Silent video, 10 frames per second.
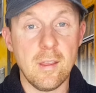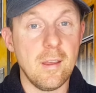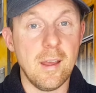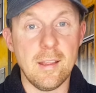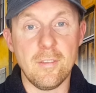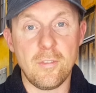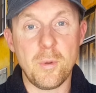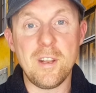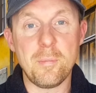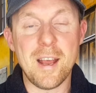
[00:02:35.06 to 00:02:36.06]
And
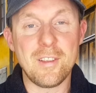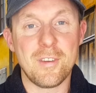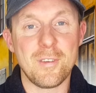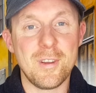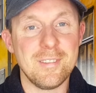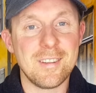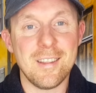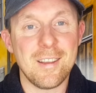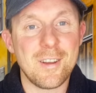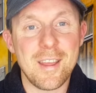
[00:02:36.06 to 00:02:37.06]
Swedish Match
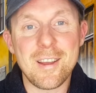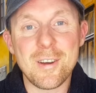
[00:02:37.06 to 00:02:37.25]
they've